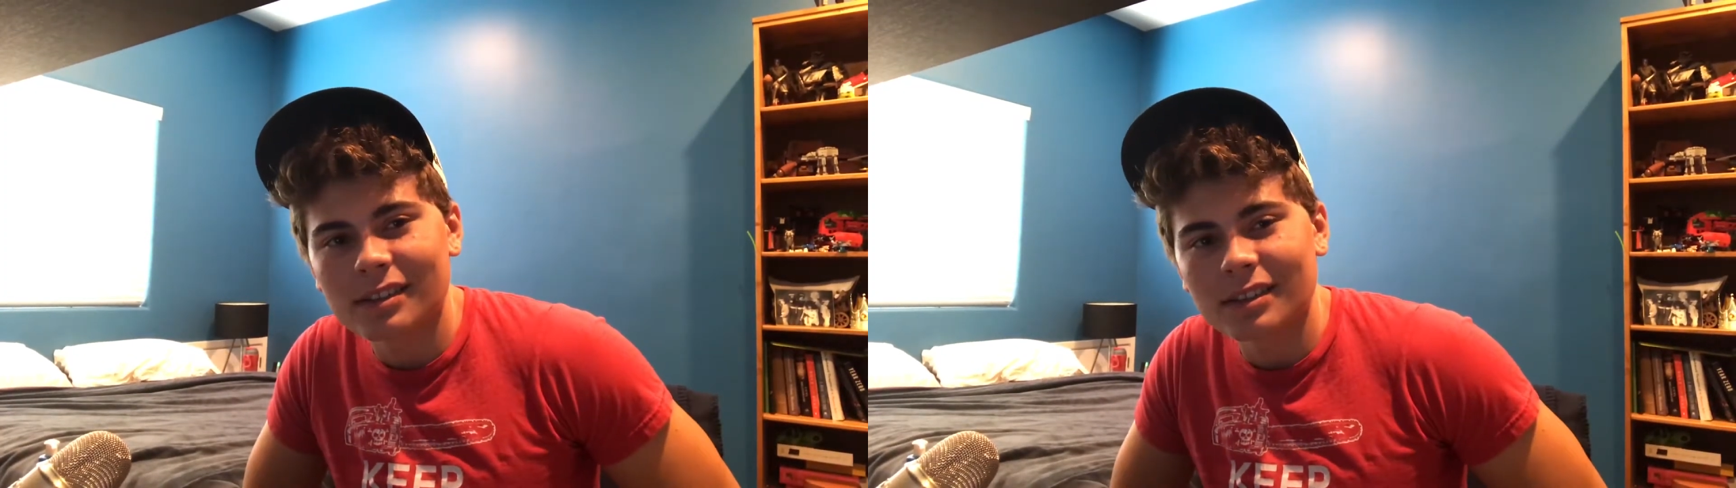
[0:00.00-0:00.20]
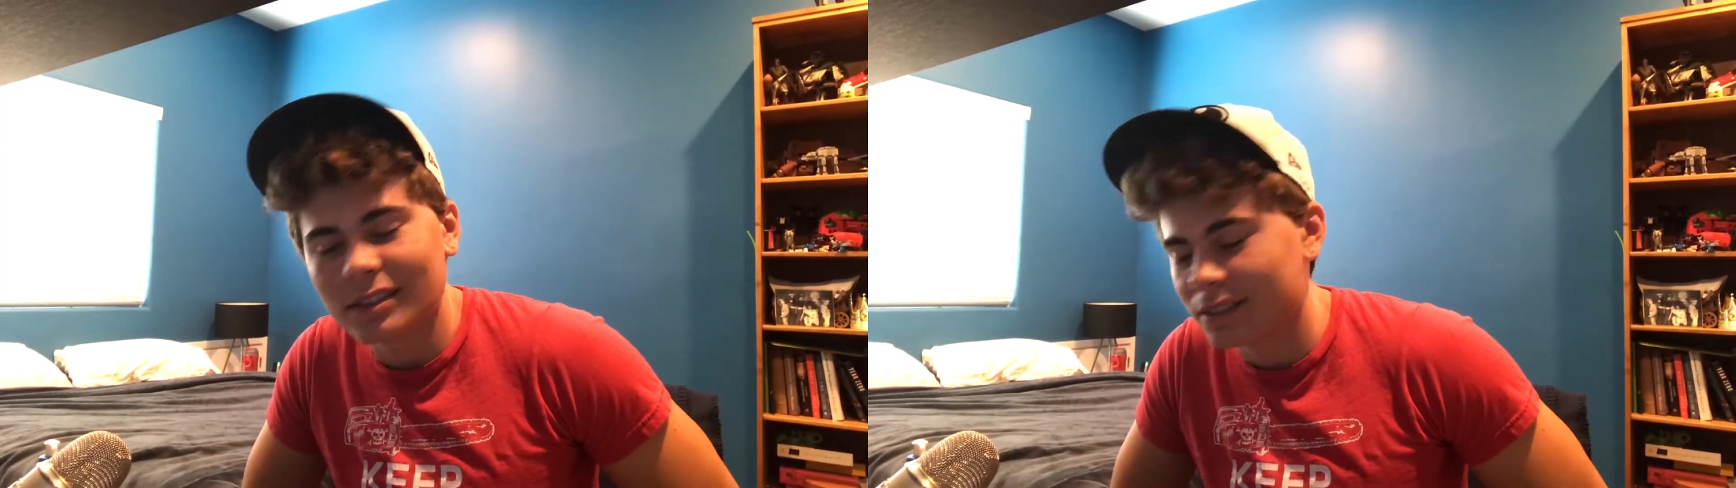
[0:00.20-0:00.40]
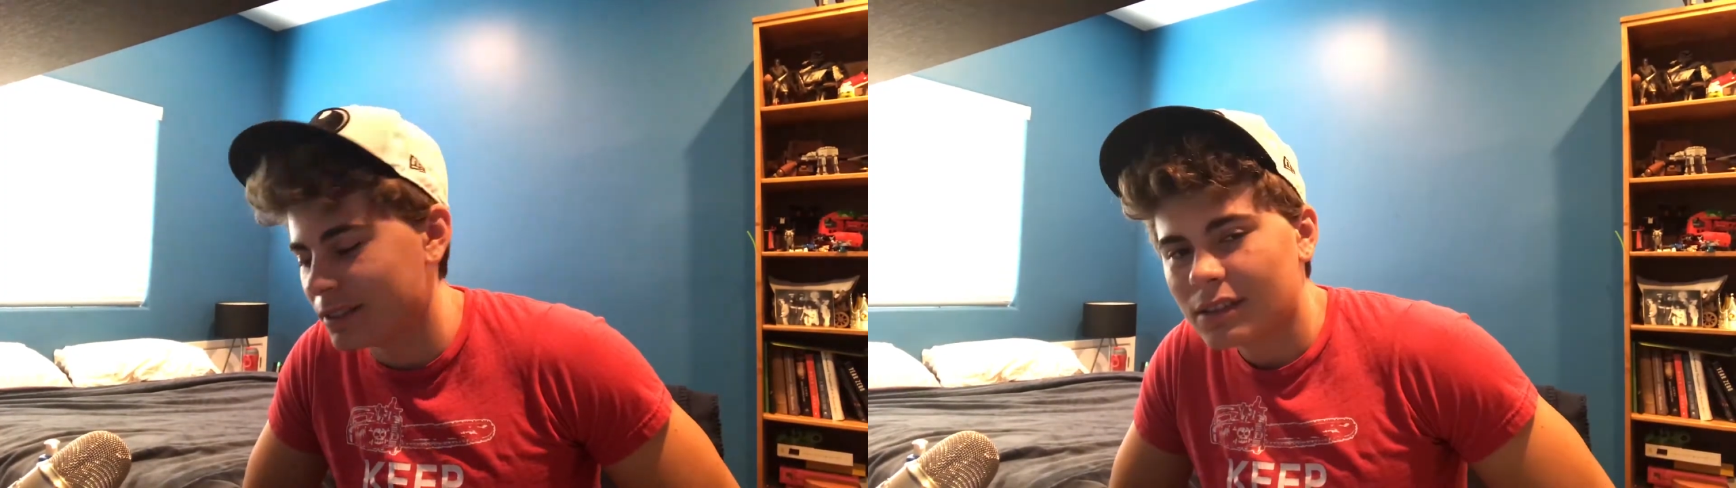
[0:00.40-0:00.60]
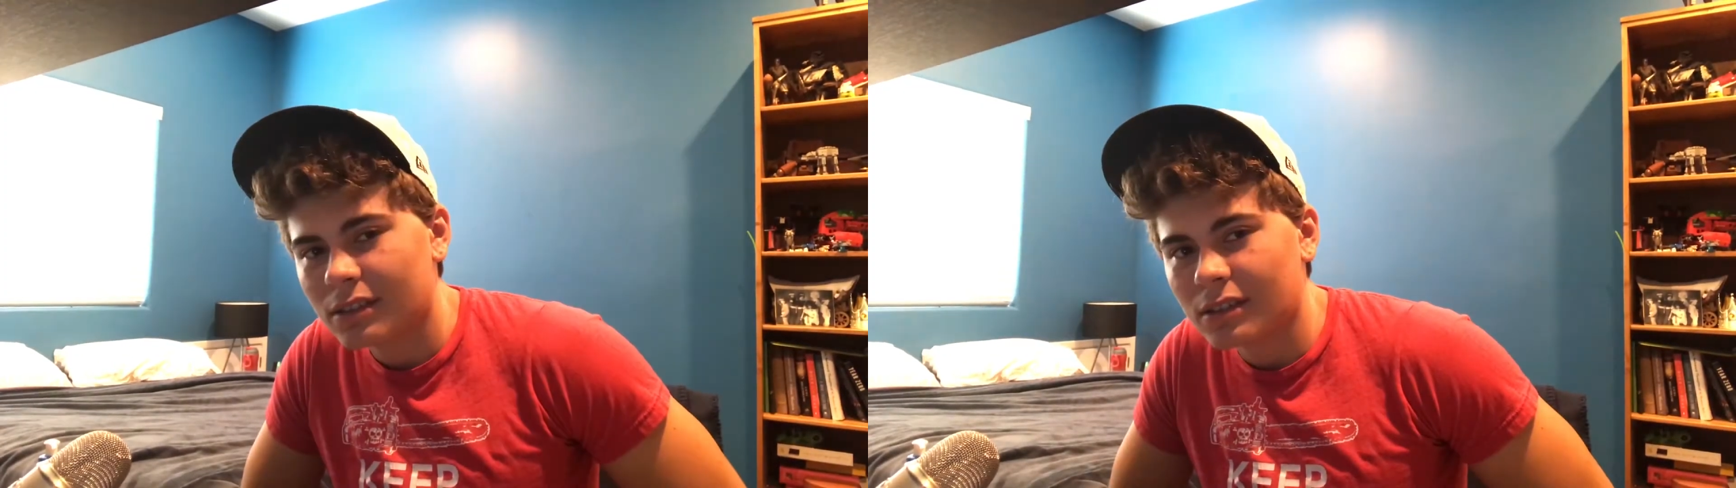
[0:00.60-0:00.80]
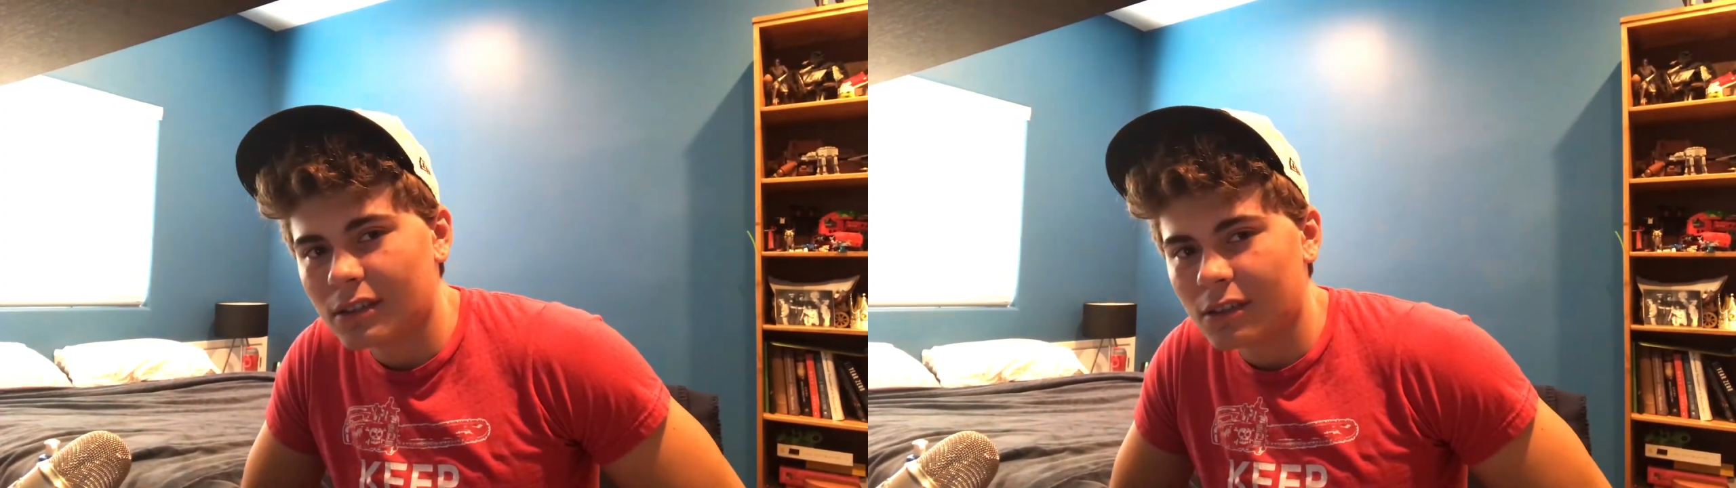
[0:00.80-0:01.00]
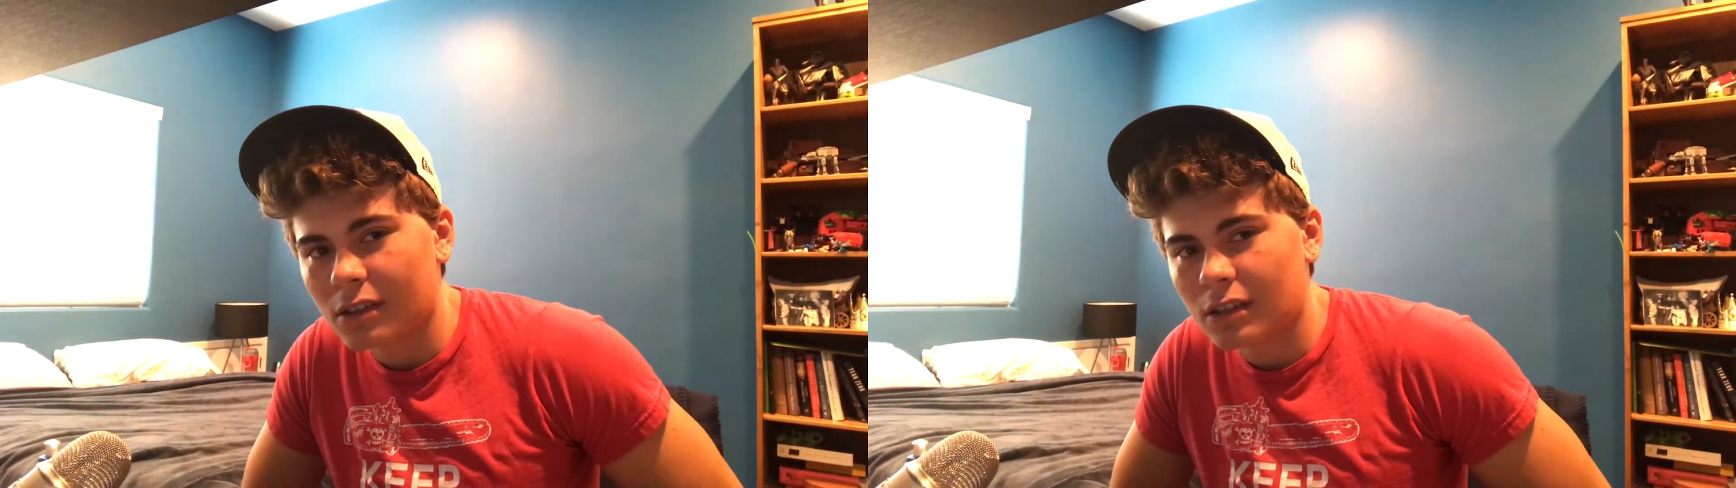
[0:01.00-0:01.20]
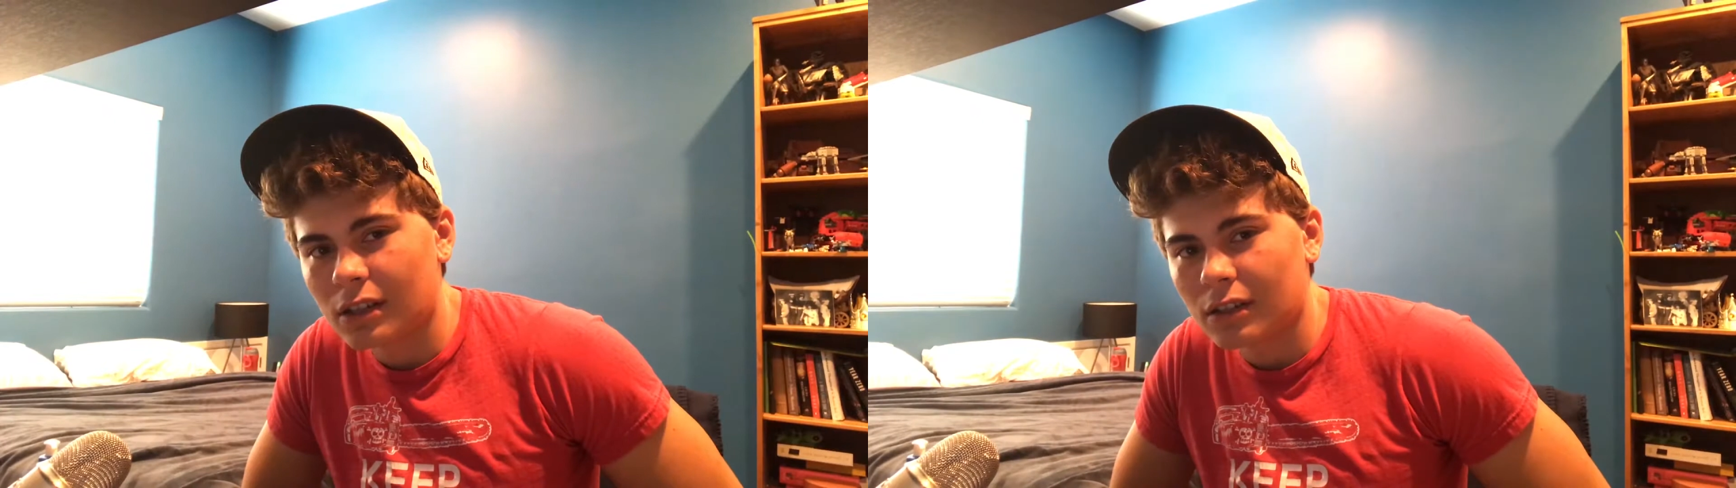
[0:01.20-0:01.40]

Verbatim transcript: the the the